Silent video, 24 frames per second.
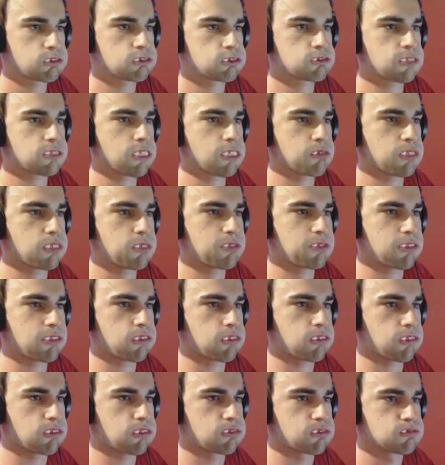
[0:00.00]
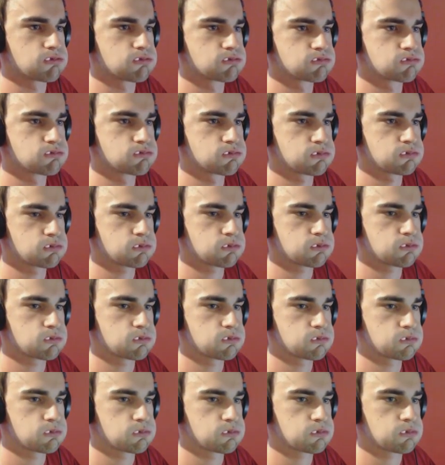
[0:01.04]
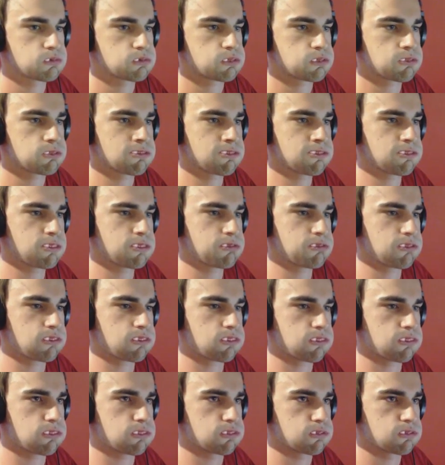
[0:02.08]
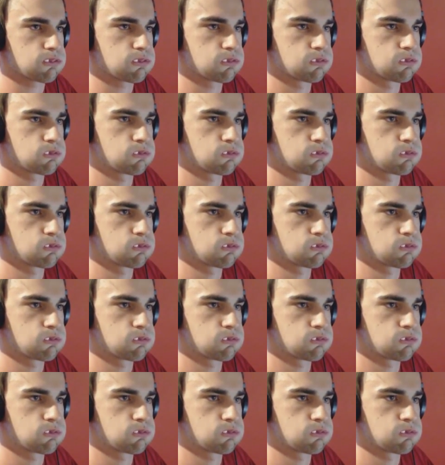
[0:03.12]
Strawberry voodoo. Strawberry voodoo.